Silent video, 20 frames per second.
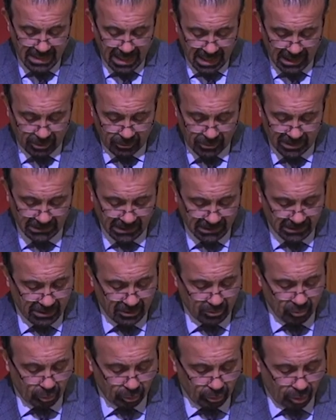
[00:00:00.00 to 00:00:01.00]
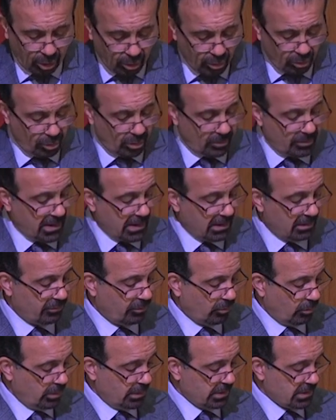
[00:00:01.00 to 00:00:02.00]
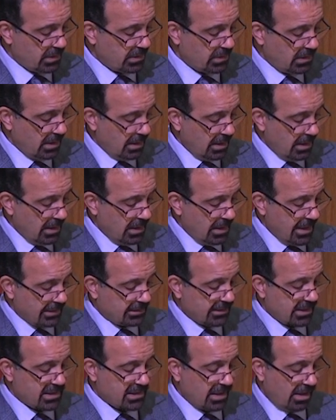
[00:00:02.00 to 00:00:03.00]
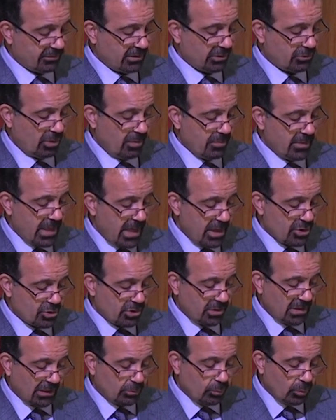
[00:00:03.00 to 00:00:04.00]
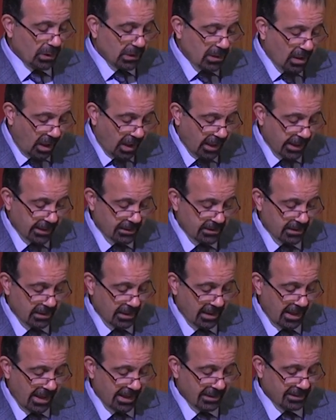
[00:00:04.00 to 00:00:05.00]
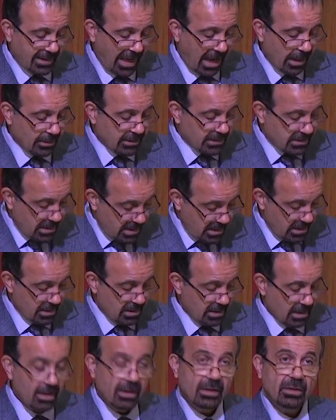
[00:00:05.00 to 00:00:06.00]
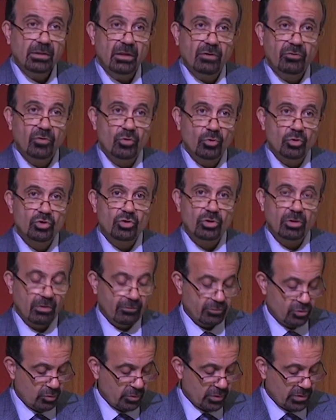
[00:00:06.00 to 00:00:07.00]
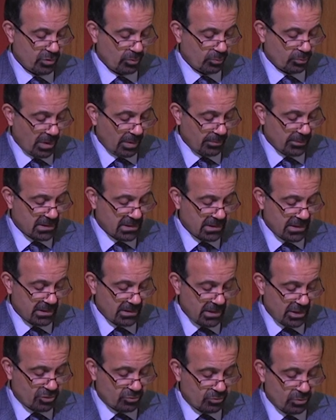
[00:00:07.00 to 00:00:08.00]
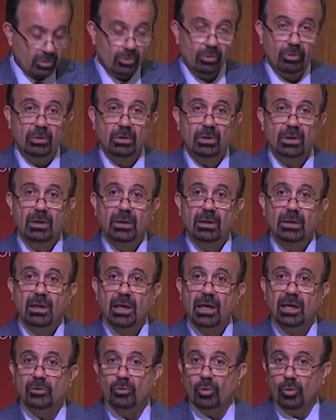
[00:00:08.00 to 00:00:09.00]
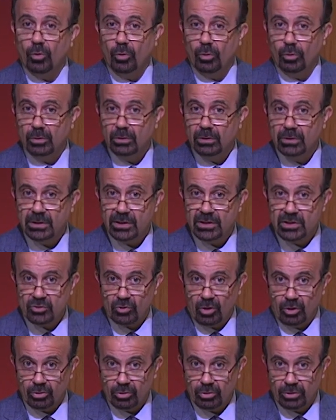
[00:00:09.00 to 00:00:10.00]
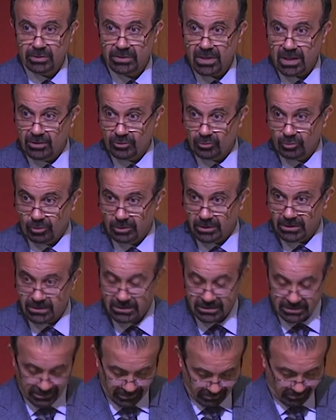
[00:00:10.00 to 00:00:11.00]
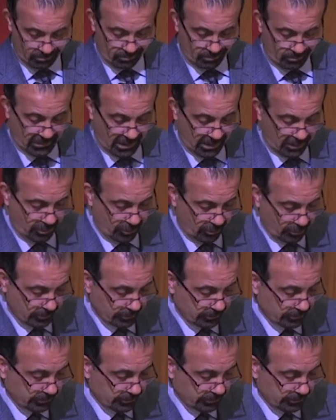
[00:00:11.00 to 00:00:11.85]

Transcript: Now that it can no longer be enforced, it is self-determination that will guide and guarantee the future of Jewish supremacy in Israel and all its conquered territories. Thank you.